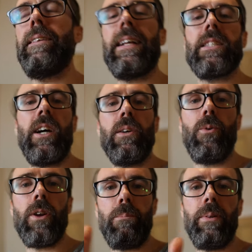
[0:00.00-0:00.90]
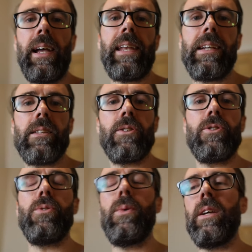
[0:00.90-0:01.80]
And that's kind of what I'm planning to
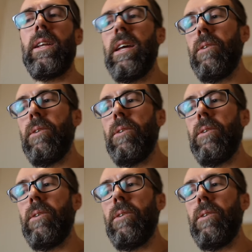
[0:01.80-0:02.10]
do with it.